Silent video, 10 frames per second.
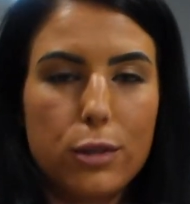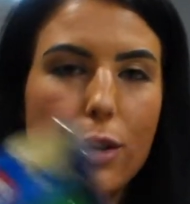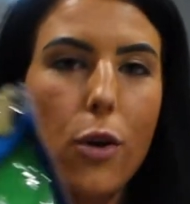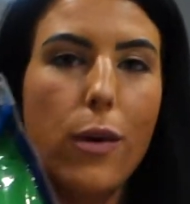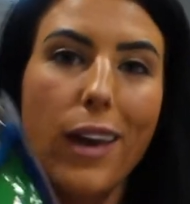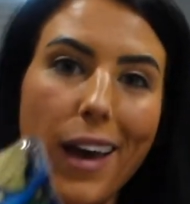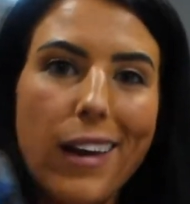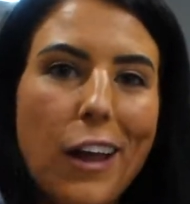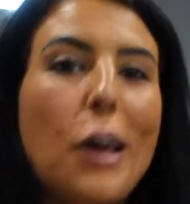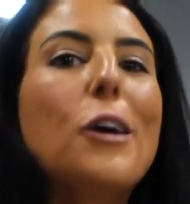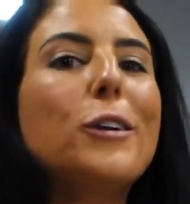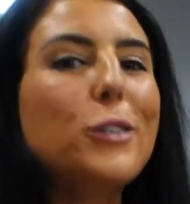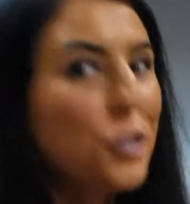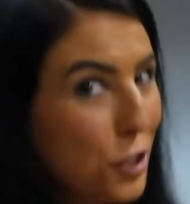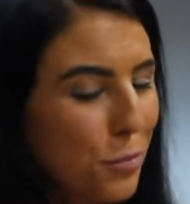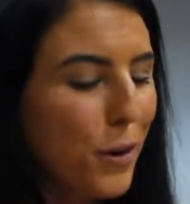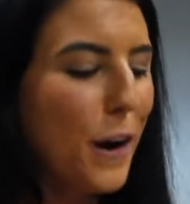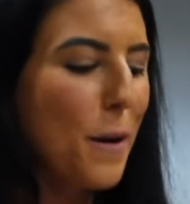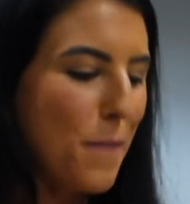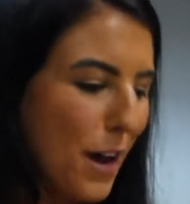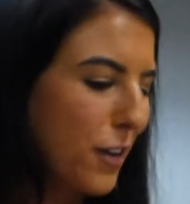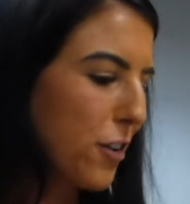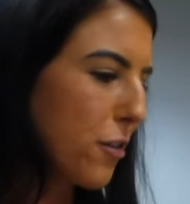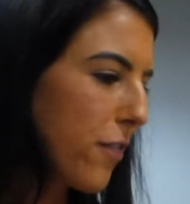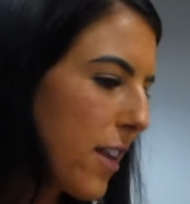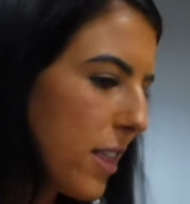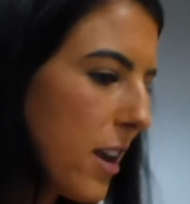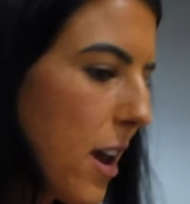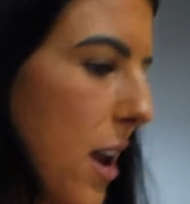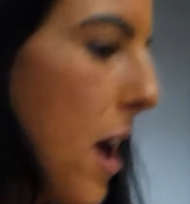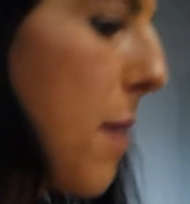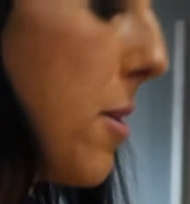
So again, super macro friendly. And I'm